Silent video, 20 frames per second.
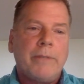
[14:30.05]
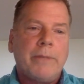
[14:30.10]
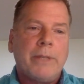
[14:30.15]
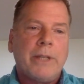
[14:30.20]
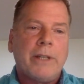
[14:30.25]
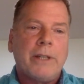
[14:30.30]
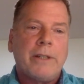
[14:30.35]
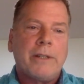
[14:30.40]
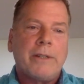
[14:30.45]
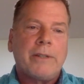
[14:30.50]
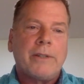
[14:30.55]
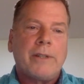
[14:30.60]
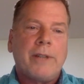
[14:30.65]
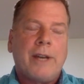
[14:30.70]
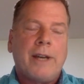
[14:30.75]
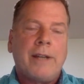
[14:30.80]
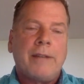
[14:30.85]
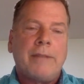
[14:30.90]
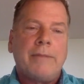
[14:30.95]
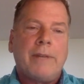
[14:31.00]
because
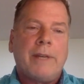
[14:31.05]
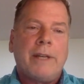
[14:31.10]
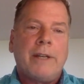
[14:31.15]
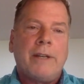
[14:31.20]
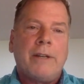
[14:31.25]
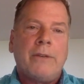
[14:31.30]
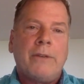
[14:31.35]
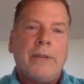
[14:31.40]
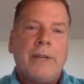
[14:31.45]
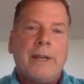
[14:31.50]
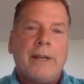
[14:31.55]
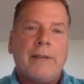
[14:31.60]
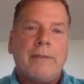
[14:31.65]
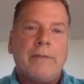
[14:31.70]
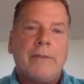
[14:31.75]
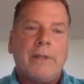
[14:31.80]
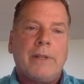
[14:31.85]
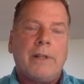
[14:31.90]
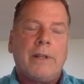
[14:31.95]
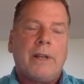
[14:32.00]
I don't
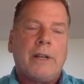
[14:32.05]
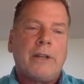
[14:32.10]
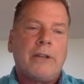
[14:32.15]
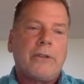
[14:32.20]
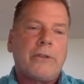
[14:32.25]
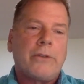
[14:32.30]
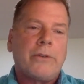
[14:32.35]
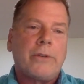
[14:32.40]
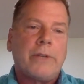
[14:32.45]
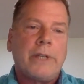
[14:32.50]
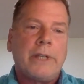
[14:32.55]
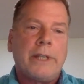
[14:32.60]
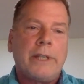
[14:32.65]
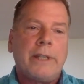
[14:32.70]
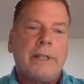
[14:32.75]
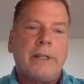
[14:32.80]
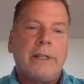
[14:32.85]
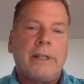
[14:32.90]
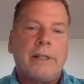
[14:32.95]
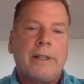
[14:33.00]
have the luxury